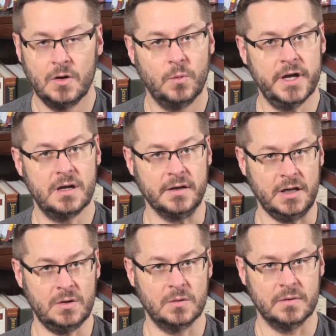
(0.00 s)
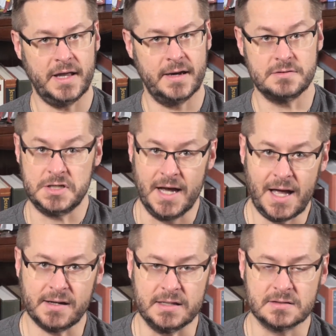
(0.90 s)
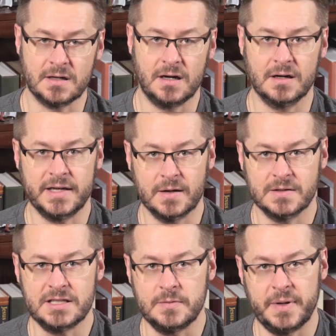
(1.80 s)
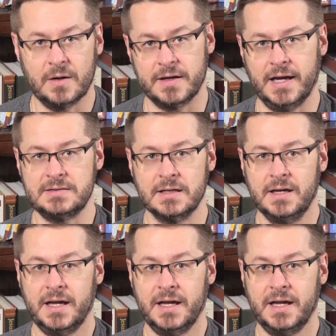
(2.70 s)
We all know that jihadis are guaranteed paradise,